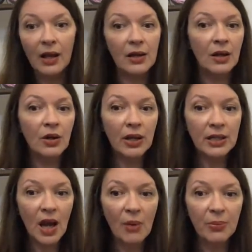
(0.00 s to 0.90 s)
look it
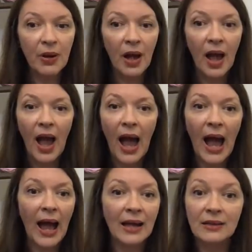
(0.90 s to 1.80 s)
up,
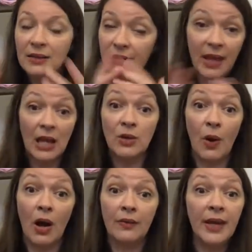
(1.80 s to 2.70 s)
and there you
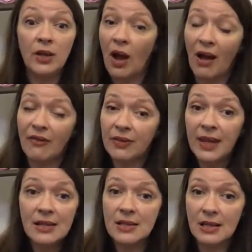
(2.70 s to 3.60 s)
are. There you have it.
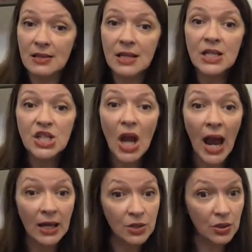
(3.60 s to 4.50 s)
There's that stitch,
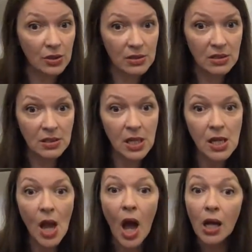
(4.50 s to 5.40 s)
and you can
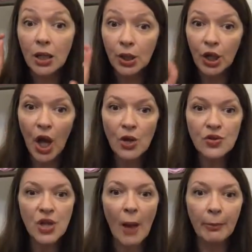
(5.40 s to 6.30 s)
see
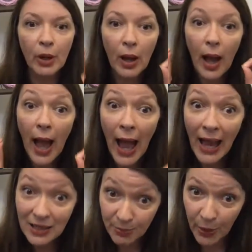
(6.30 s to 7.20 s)
close up
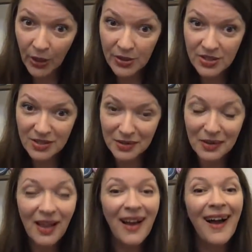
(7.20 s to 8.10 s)
and
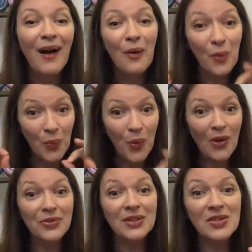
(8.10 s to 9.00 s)
personal
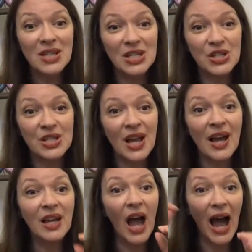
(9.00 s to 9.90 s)
what the stitch is
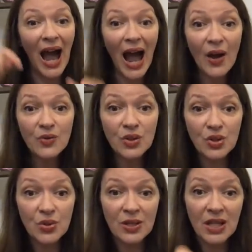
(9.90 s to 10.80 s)
like, how to
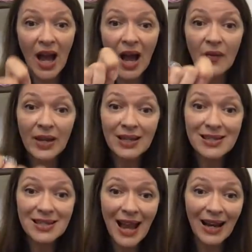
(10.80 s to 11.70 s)
do it,
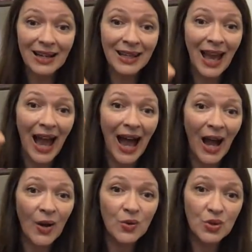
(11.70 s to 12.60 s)
exactly
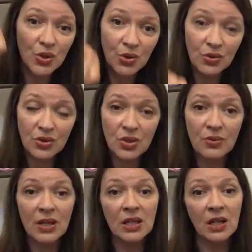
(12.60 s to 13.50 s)
how to do it,